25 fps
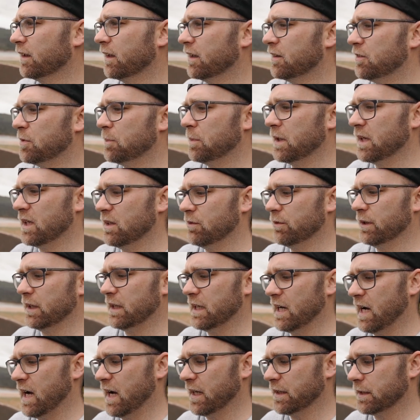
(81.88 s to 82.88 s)
It's been really
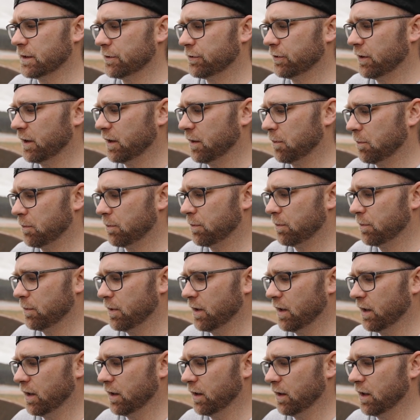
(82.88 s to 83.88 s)
hard to find a
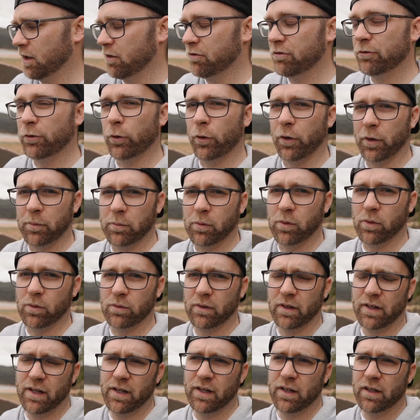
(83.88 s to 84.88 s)
affordable
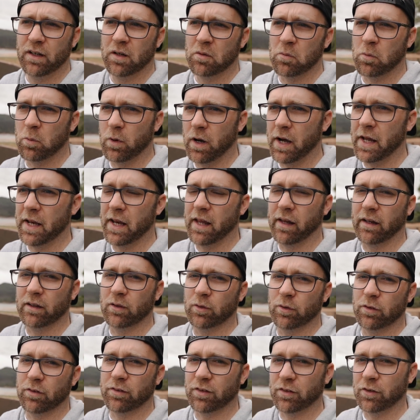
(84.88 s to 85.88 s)

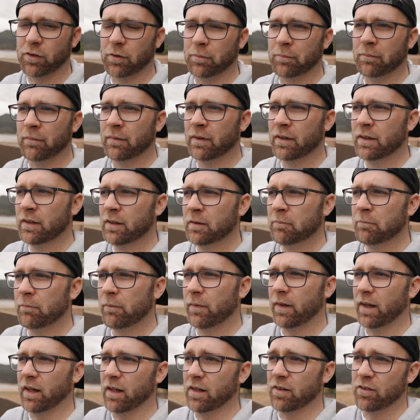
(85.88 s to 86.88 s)
wide-angle zoom
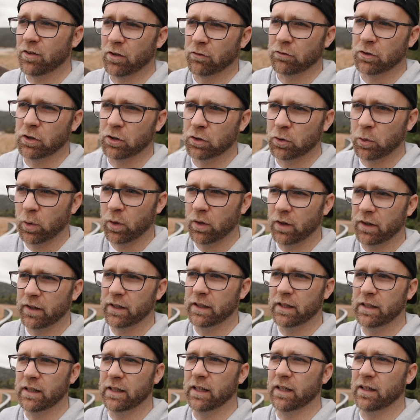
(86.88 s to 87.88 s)
that is of good
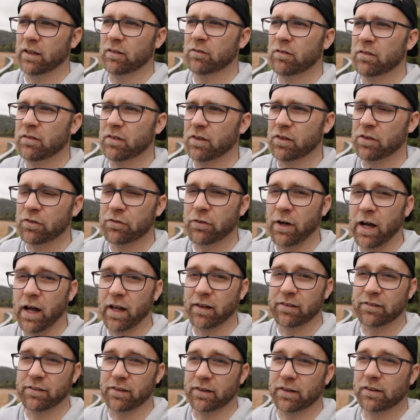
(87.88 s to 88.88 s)
quality and is
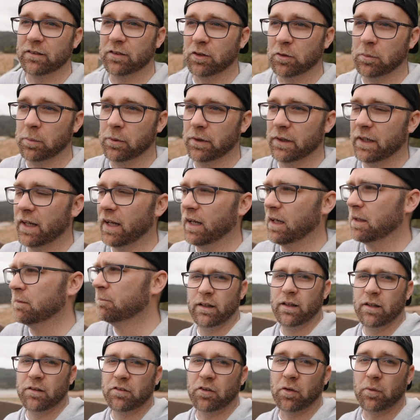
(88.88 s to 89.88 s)
fast, like 2.8.
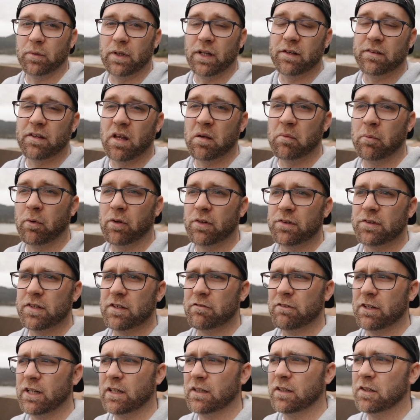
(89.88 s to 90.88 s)
So when the Tamron
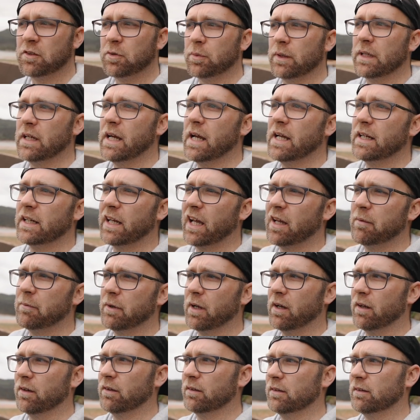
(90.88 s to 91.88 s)
17-28 came
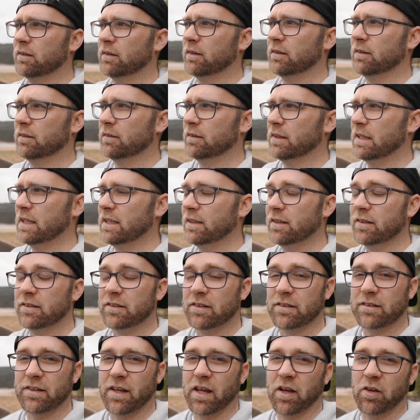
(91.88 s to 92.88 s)
out, needless
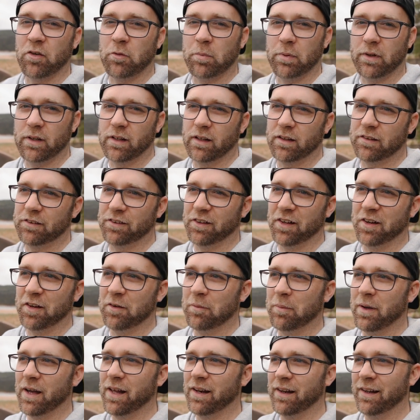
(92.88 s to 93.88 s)
to say I was pretty excited
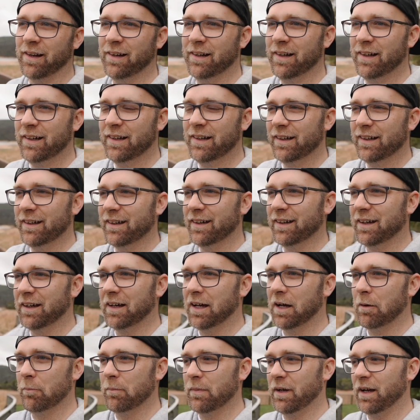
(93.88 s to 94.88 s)
about it.
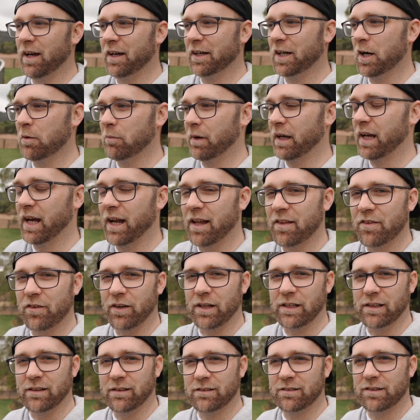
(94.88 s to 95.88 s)
I got my hands on
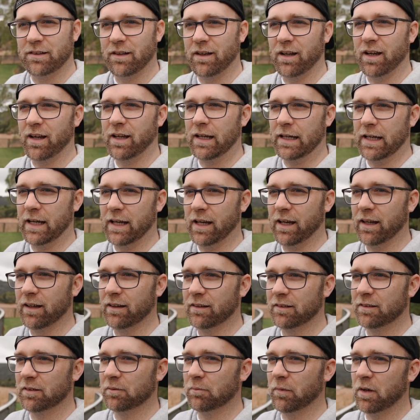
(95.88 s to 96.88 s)
it yesterday,
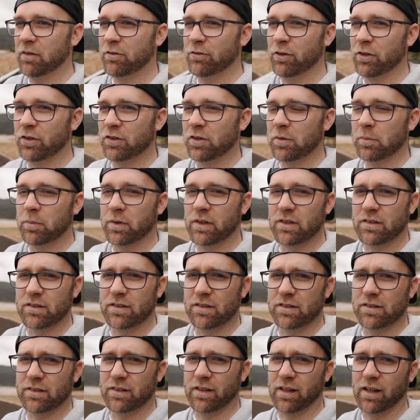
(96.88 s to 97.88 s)
and my first
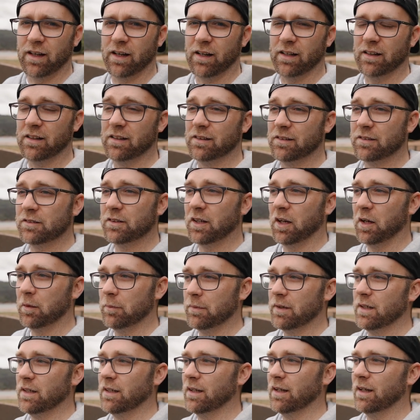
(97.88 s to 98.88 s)
impressions are it's going to
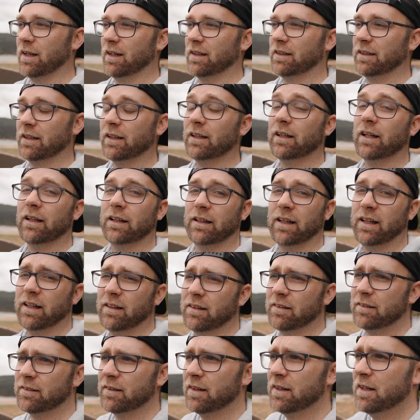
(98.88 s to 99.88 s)
be a killer
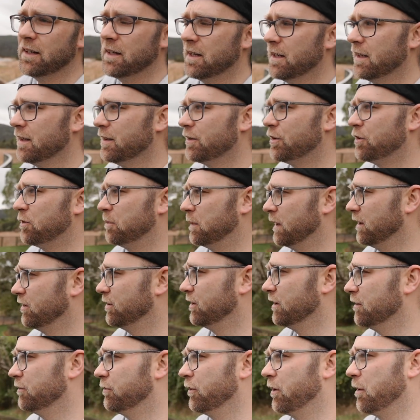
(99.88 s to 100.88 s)
lens,
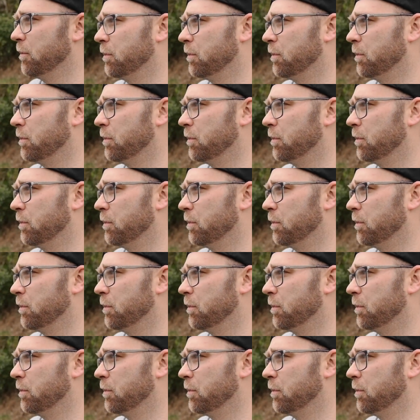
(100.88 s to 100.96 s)
especially for the